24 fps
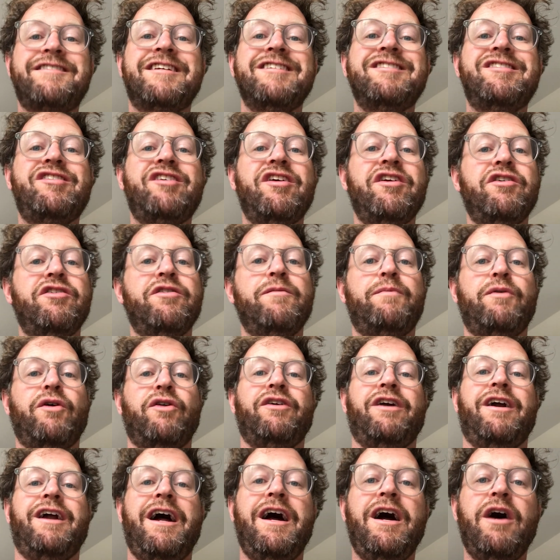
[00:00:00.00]
continue to build
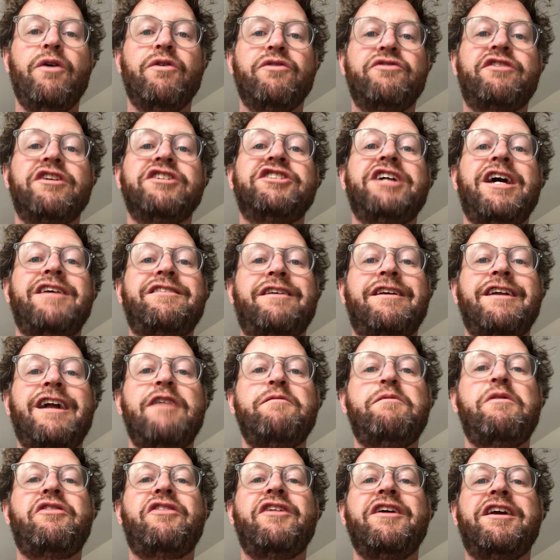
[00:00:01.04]
our house, Jessica and I
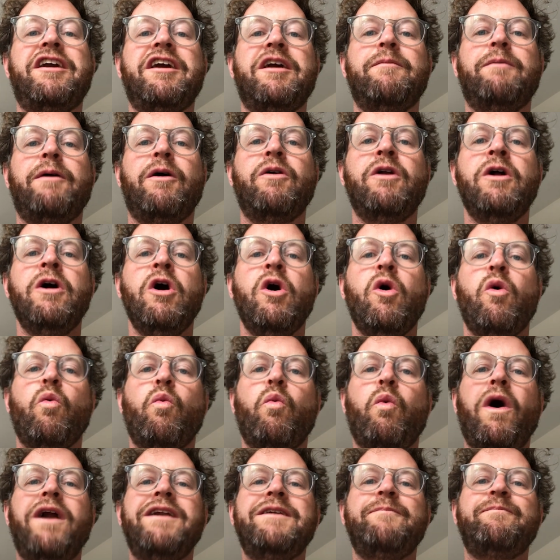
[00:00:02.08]
have been thinking about
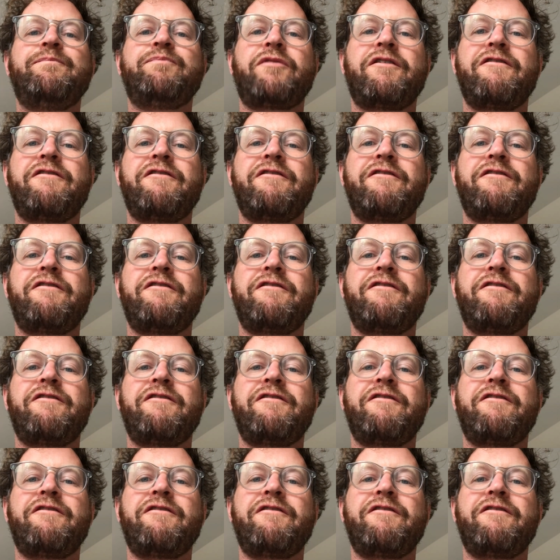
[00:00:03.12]
what